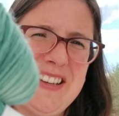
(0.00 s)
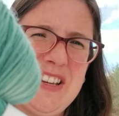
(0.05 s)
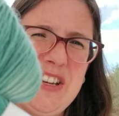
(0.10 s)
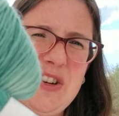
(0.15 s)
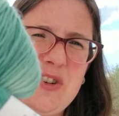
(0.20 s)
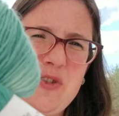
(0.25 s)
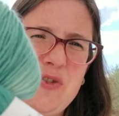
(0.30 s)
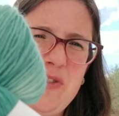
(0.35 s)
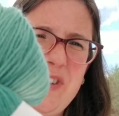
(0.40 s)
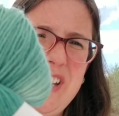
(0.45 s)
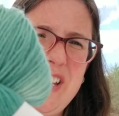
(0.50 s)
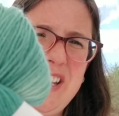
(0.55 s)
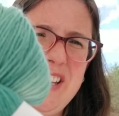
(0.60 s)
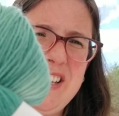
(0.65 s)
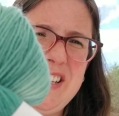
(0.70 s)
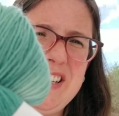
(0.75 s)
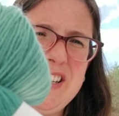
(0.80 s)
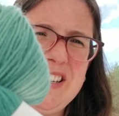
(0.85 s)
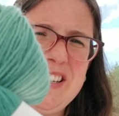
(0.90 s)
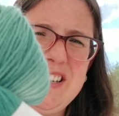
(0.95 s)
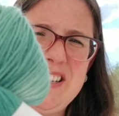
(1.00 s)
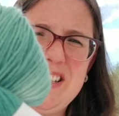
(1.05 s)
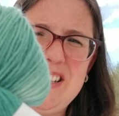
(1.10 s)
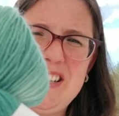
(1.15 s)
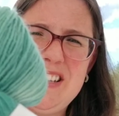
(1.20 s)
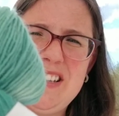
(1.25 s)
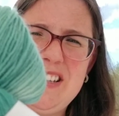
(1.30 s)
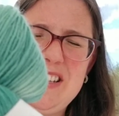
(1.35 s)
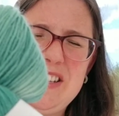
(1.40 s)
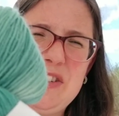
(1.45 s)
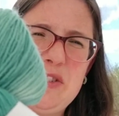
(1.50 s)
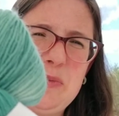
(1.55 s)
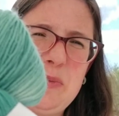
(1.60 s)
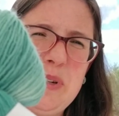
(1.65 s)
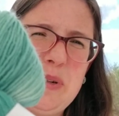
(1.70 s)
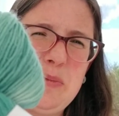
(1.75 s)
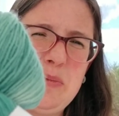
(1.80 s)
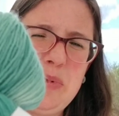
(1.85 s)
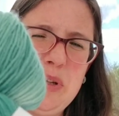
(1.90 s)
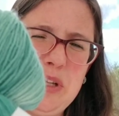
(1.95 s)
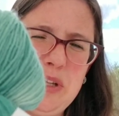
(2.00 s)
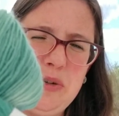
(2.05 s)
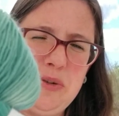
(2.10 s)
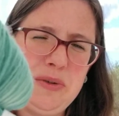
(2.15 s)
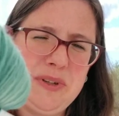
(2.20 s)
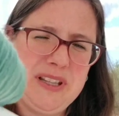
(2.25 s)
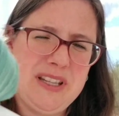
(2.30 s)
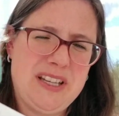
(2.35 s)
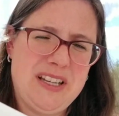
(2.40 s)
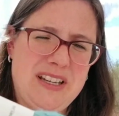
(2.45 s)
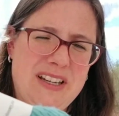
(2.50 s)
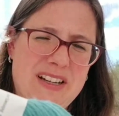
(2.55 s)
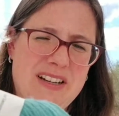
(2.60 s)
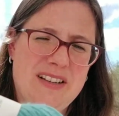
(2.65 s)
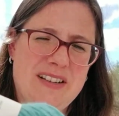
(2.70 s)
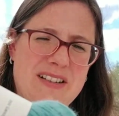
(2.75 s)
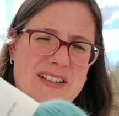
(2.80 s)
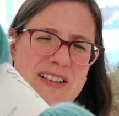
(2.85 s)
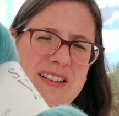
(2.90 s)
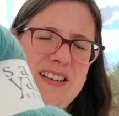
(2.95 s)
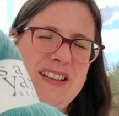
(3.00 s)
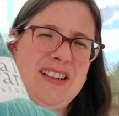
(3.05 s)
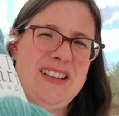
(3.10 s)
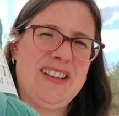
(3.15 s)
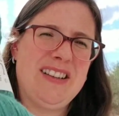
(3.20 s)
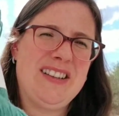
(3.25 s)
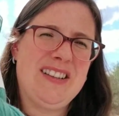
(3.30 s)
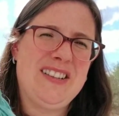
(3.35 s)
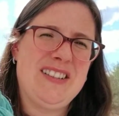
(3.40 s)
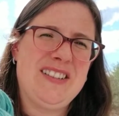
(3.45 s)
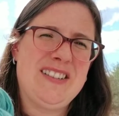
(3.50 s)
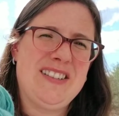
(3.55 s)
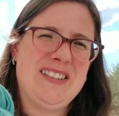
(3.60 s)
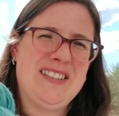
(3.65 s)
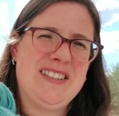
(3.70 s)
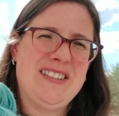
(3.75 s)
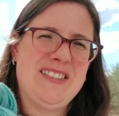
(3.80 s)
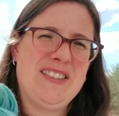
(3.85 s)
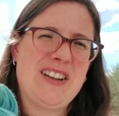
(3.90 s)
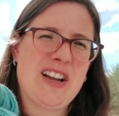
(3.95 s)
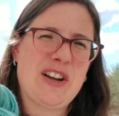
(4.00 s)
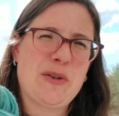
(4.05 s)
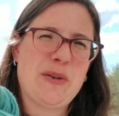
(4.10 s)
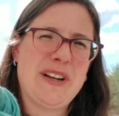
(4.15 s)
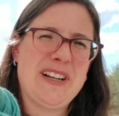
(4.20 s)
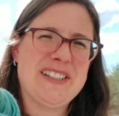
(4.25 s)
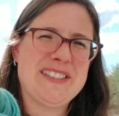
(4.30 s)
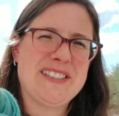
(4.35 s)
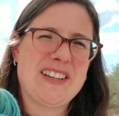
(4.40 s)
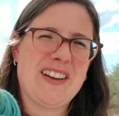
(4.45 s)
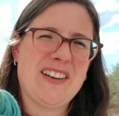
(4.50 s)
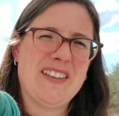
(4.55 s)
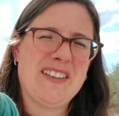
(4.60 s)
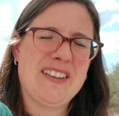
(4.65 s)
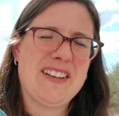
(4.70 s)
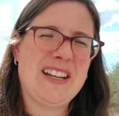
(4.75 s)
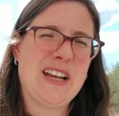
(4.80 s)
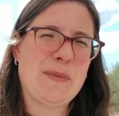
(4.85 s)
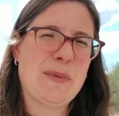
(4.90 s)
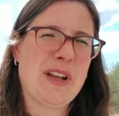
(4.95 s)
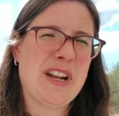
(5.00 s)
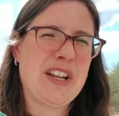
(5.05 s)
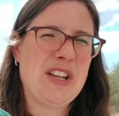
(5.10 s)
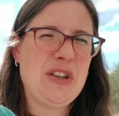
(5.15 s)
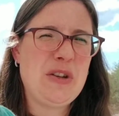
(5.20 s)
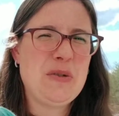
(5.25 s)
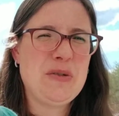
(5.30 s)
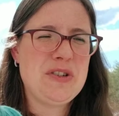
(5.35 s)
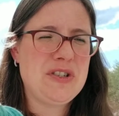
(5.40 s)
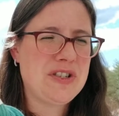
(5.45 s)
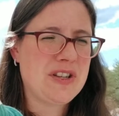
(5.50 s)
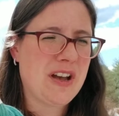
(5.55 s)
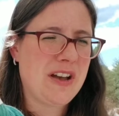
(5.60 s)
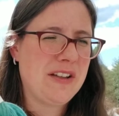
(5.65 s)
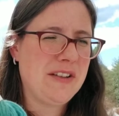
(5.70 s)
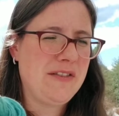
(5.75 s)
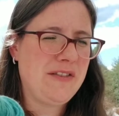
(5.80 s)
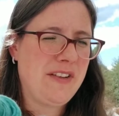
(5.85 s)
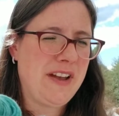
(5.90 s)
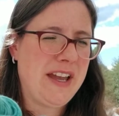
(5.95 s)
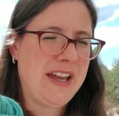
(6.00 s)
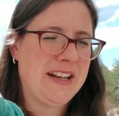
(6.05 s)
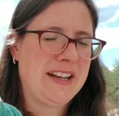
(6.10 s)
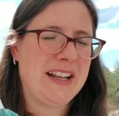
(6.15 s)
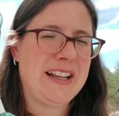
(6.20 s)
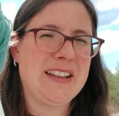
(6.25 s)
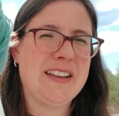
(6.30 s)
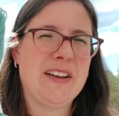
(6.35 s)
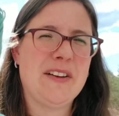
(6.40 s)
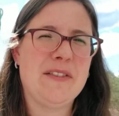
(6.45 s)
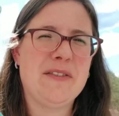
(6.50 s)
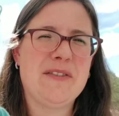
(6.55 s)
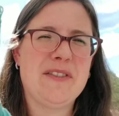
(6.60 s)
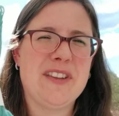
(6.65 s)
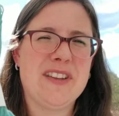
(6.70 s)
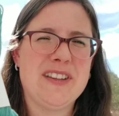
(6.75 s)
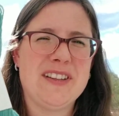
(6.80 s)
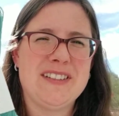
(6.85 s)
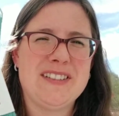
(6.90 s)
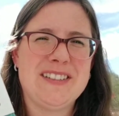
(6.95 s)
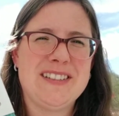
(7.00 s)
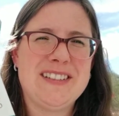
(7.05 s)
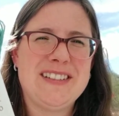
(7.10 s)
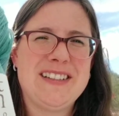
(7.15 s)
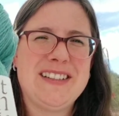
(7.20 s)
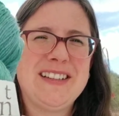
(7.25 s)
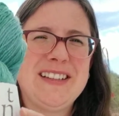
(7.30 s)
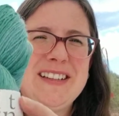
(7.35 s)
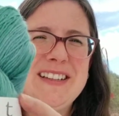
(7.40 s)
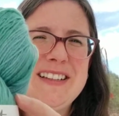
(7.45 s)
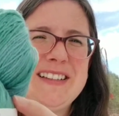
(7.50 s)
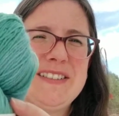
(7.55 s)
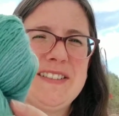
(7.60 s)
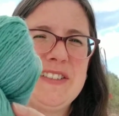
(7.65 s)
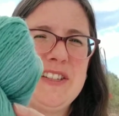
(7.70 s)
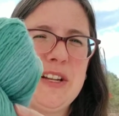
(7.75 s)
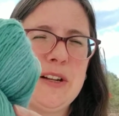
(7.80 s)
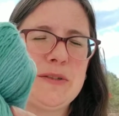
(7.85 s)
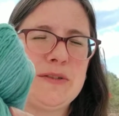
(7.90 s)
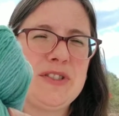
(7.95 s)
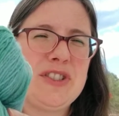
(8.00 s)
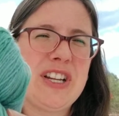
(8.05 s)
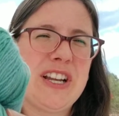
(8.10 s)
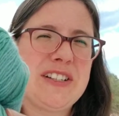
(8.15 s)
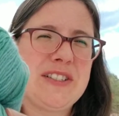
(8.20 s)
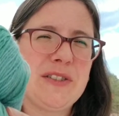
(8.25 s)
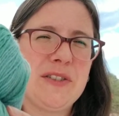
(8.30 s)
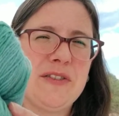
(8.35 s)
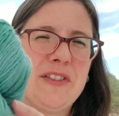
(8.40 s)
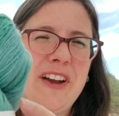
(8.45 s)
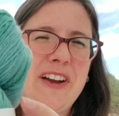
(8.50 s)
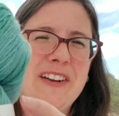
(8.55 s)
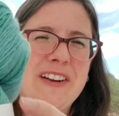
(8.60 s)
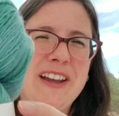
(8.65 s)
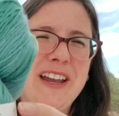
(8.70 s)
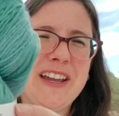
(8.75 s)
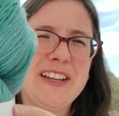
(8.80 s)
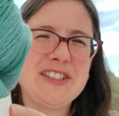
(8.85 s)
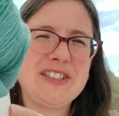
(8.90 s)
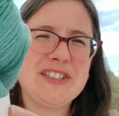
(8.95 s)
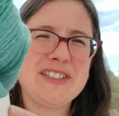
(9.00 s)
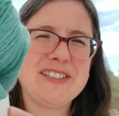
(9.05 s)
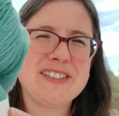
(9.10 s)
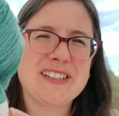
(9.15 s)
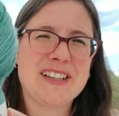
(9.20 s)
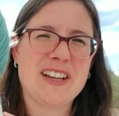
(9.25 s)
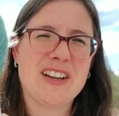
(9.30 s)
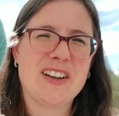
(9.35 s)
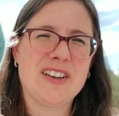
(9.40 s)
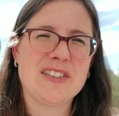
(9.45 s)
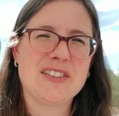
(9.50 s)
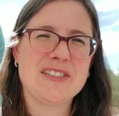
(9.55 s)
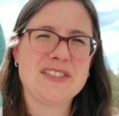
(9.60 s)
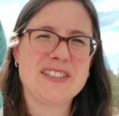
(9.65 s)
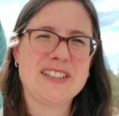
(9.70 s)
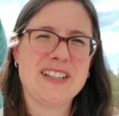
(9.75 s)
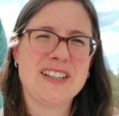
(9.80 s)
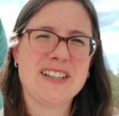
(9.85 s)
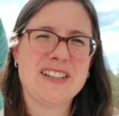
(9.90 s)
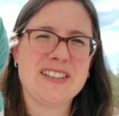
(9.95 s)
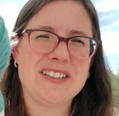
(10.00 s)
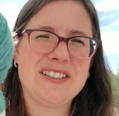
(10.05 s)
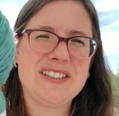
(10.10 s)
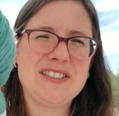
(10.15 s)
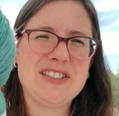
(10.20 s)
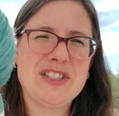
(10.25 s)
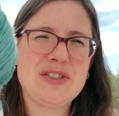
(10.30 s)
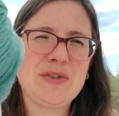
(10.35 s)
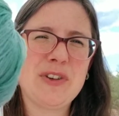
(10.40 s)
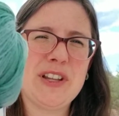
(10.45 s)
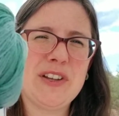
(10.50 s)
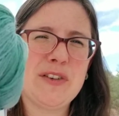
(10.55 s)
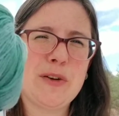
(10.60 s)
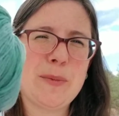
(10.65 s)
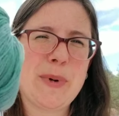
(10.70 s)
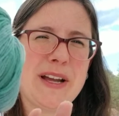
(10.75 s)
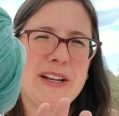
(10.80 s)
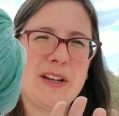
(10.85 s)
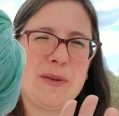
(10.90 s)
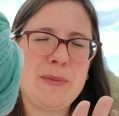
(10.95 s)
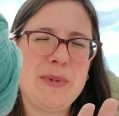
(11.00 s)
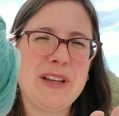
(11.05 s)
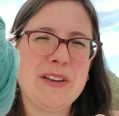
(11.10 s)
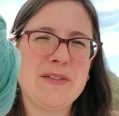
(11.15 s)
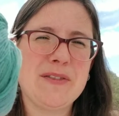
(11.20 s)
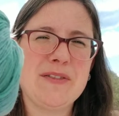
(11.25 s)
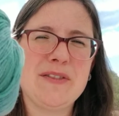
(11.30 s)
green, a little bit of blue in there. Not quite a solid. I'm not a huge solid fan. I love the, gentle variations in colors here. Just really reminded me of